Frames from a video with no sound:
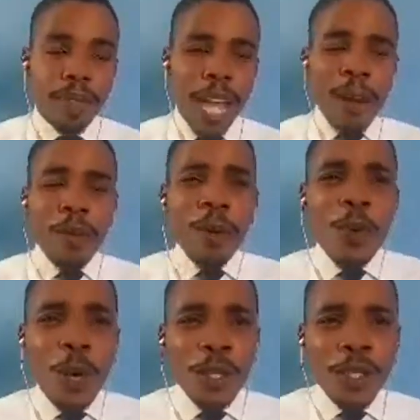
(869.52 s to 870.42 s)
I wouldn't
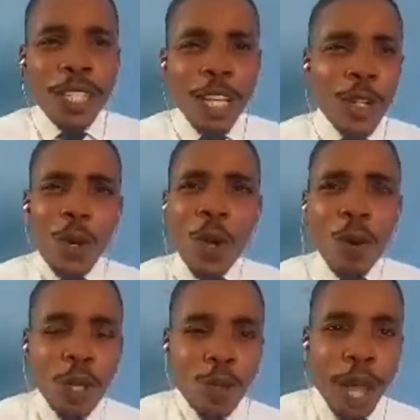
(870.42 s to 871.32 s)
want to say you don't know
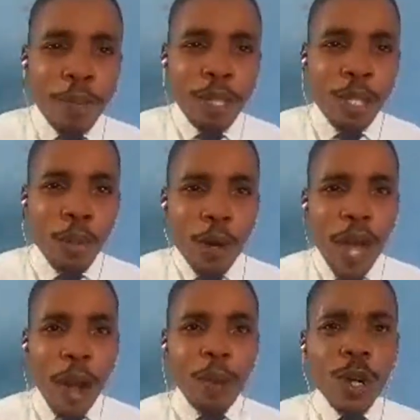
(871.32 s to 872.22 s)
what will happen tomorrow.
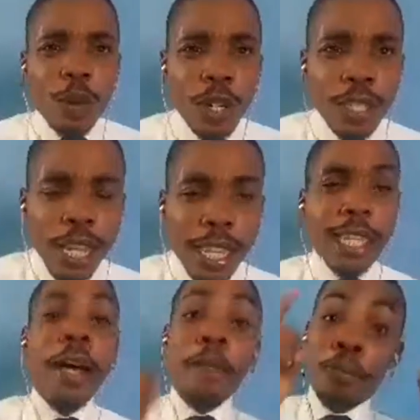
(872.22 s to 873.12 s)
I wouldn't want to say
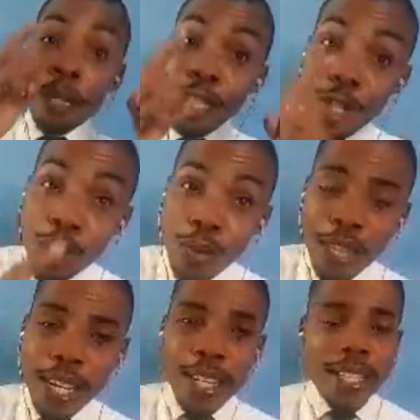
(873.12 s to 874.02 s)
that. But the truth
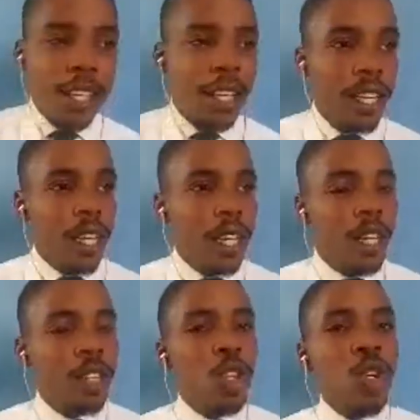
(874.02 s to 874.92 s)
is,
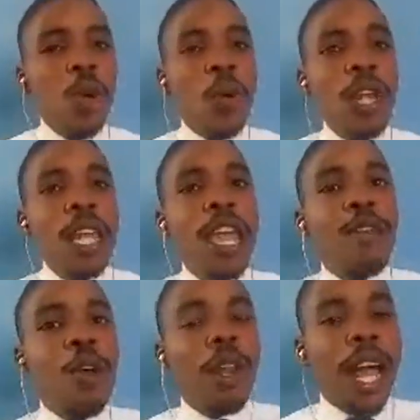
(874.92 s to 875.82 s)
you don't
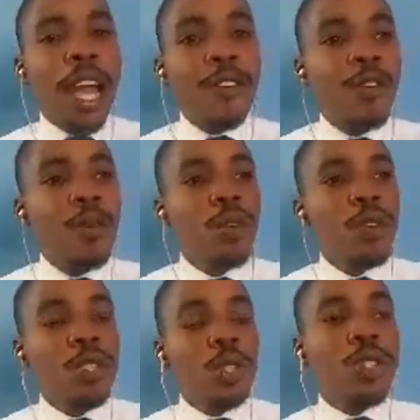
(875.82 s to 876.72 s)
live your life
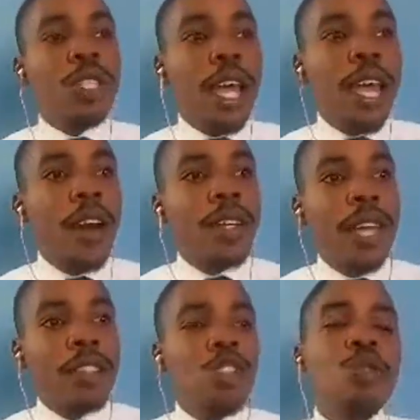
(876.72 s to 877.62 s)
to say,
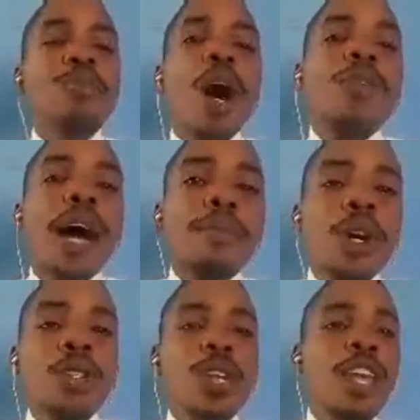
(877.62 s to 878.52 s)
okay, tomorrow I'm
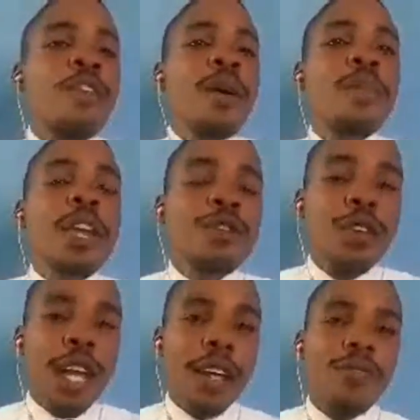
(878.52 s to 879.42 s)
going to live a meaningful
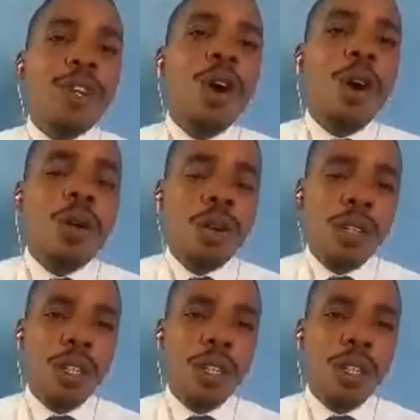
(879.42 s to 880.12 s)
life. No.